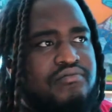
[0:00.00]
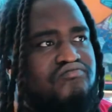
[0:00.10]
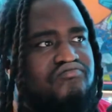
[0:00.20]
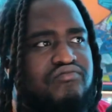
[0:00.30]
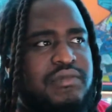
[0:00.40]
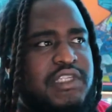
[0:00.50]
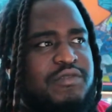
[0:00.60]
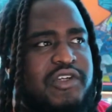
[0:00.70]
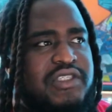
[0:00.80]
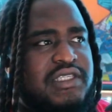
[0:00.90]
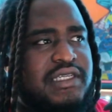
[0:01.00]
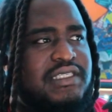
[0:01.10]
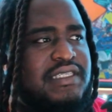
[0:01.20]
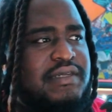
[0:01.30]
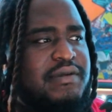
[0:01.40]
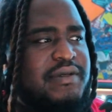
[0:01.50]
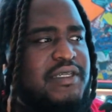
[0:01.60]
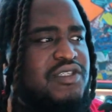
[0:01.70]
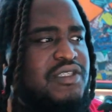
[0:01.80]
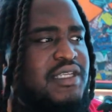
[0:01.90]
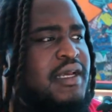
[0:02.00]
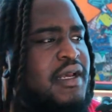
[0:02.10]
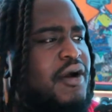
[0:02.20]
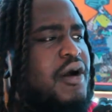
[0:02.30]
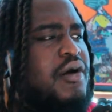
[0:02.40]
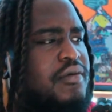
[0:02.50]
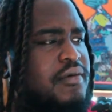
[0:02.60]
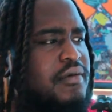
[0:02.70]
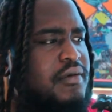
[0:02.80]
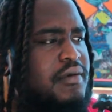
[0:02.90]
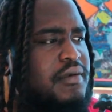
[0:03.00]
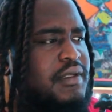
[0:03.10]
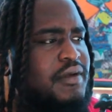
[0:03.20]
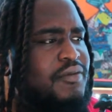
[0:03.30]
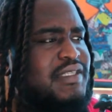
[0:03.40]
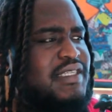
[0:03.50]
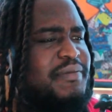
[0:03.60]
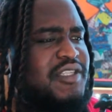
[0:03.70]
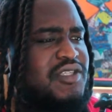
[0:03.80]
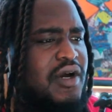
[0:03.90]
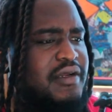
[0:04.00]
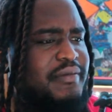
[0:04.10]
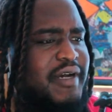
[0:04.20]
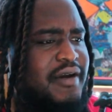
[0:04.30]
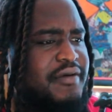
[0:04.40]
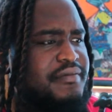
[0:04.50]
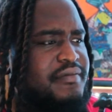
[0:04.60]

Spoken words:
This person doesn't seem to be interested. Oh, what has he been talking about?